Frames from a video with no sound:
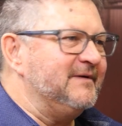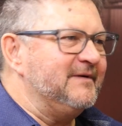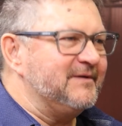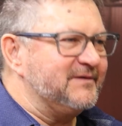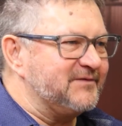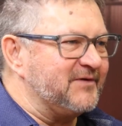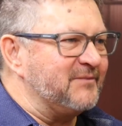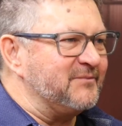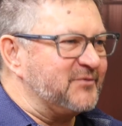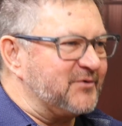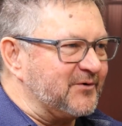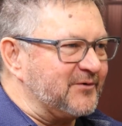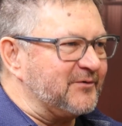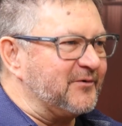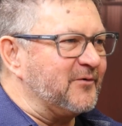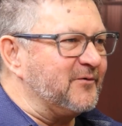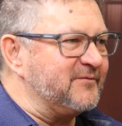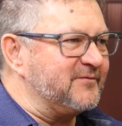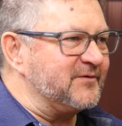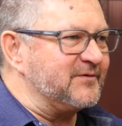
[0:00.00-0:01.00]
some
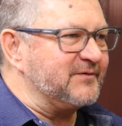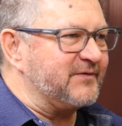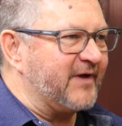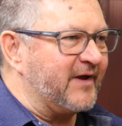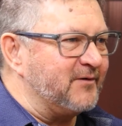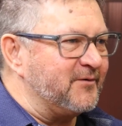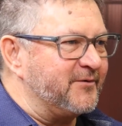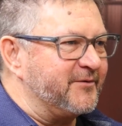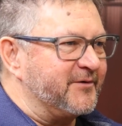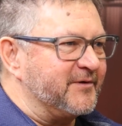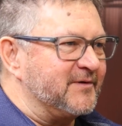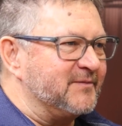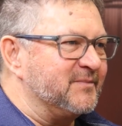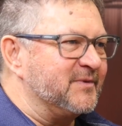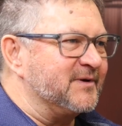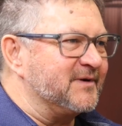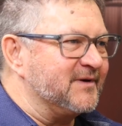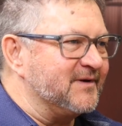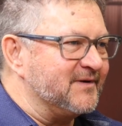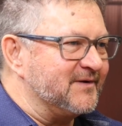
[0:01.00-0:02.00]
turnover is healthy
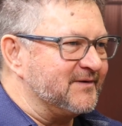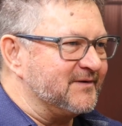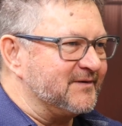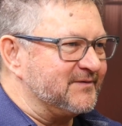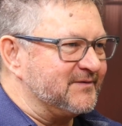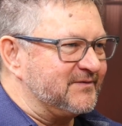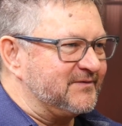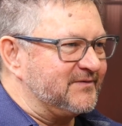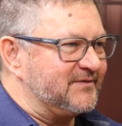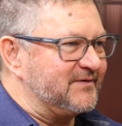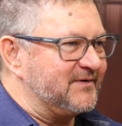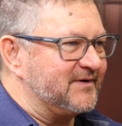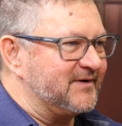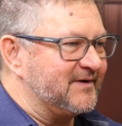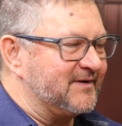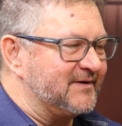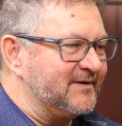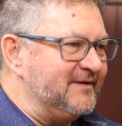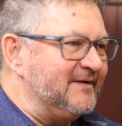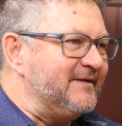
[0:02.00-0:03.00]
because
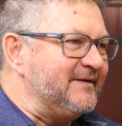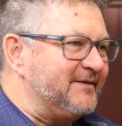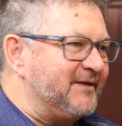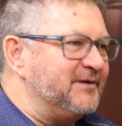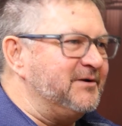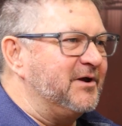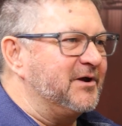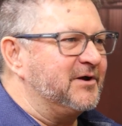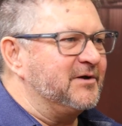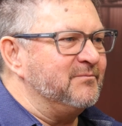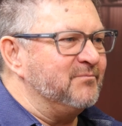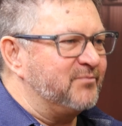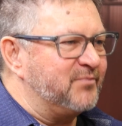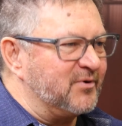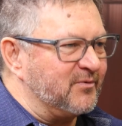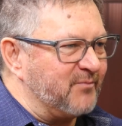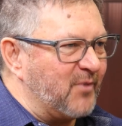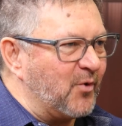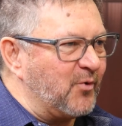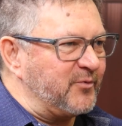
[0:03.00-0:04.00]
then you can
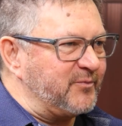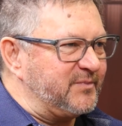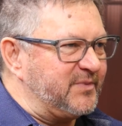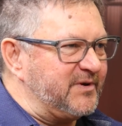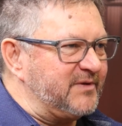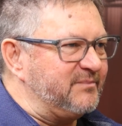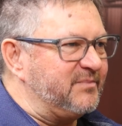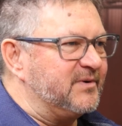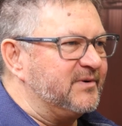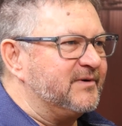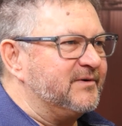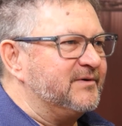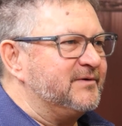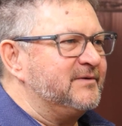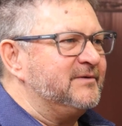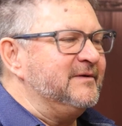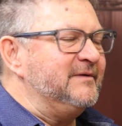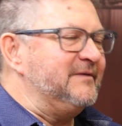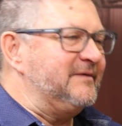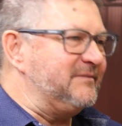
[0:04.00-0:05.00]
promote
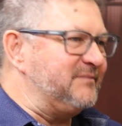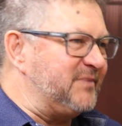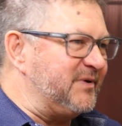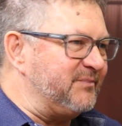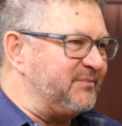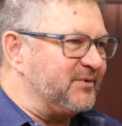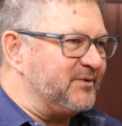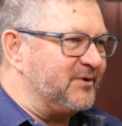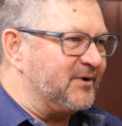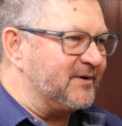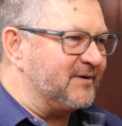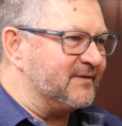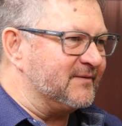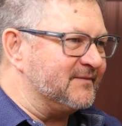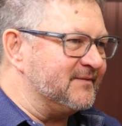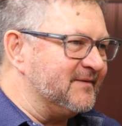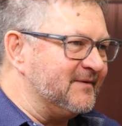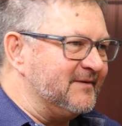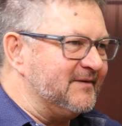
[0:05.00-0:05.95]
people. People aren't